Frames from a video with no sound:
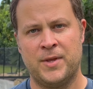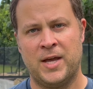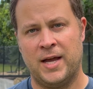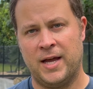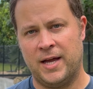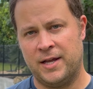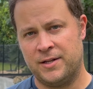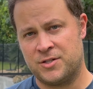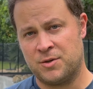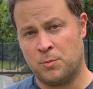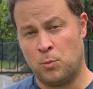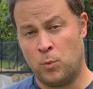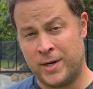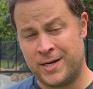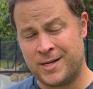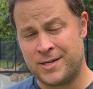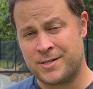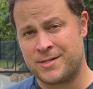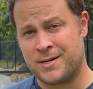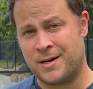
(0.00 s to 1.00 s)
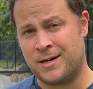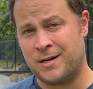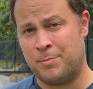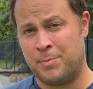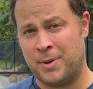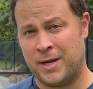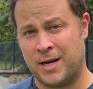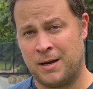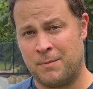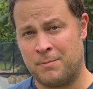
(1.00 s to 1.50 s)
And some wind is starting to
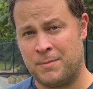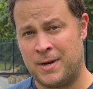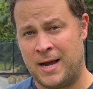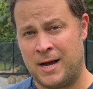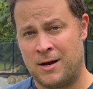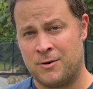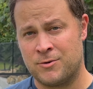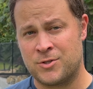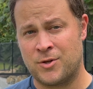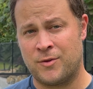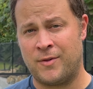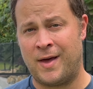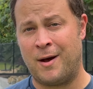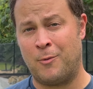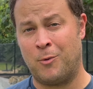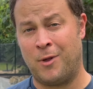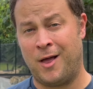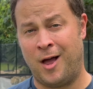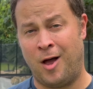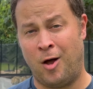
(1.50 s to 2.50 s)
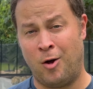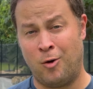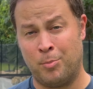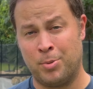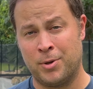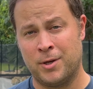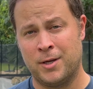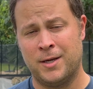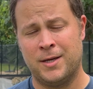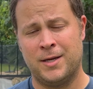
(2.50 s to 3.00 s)
pick up now, so that will help
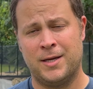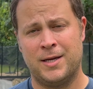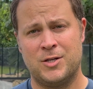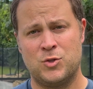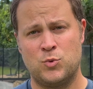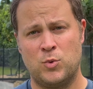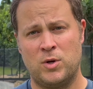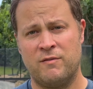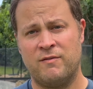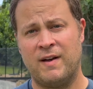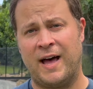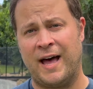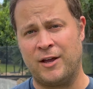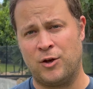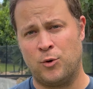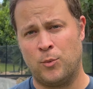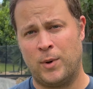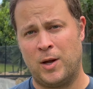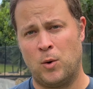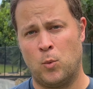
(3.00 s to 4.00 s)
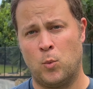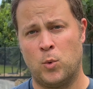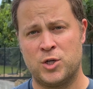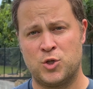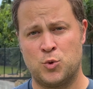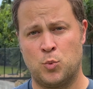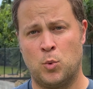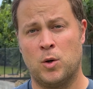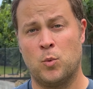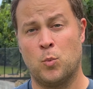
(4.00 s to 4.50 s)
as we evaluate which
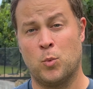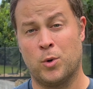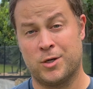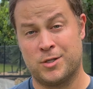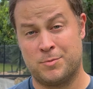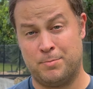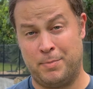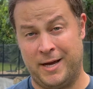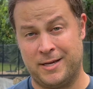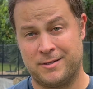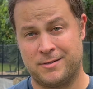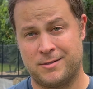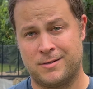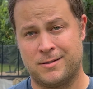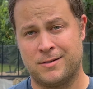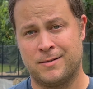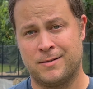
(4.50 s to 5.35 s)
one works best.